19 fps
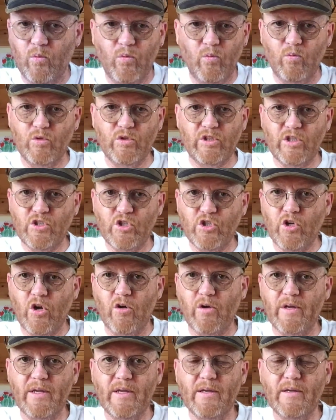was in
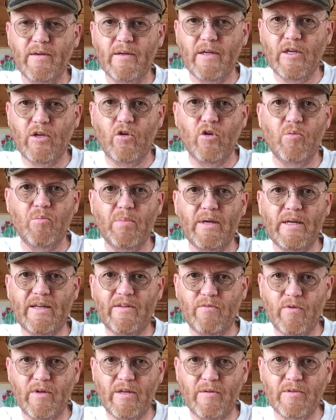shock. He couldn't
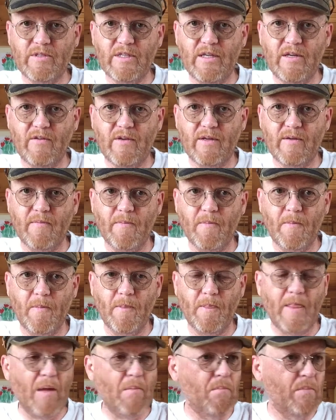believe what he was hearing.
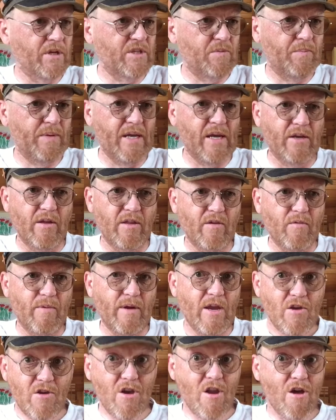"There must be another way."
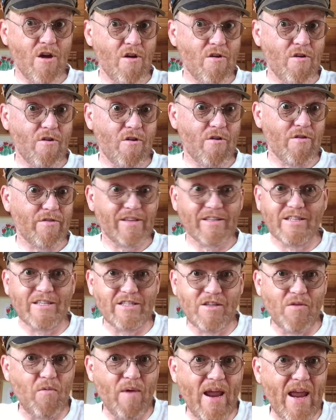"No, this is
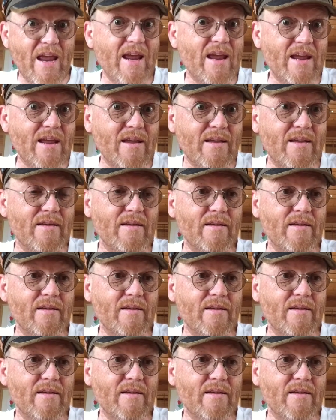the way,"